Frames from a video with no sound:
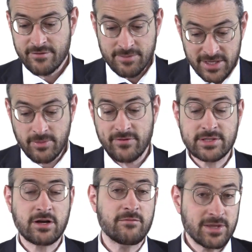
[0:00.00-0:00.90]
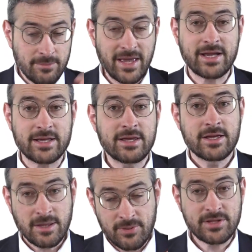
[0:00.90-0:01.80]
v'mitabav and they make
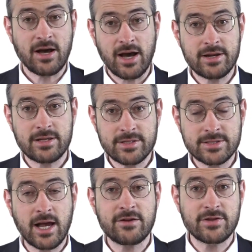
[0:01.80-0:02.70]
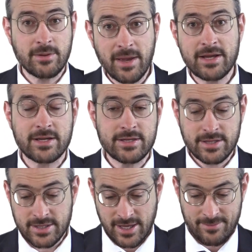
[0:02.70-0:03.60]
it, they put the idol inside of it, and they make it into
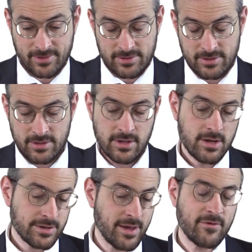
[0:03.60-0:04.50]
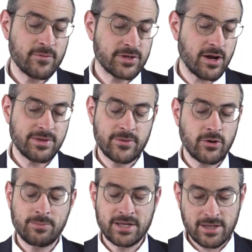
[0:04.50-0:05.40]
the temple, of then we
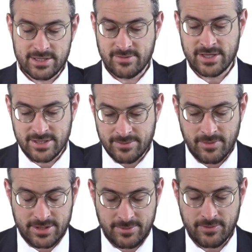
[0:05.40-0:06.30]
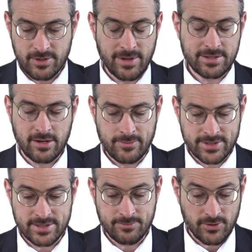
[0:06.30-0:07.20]
don't penalize them. The money, the monetary
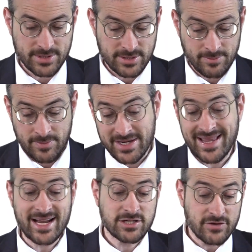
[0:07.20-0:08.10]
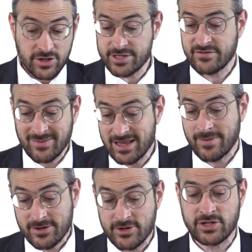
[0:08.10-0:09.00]
proceeds are permitted. And actually, because of a
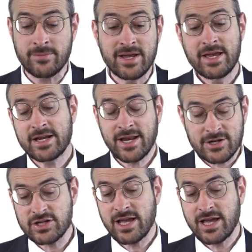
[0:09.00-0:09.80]
malabar koshlam, you can actually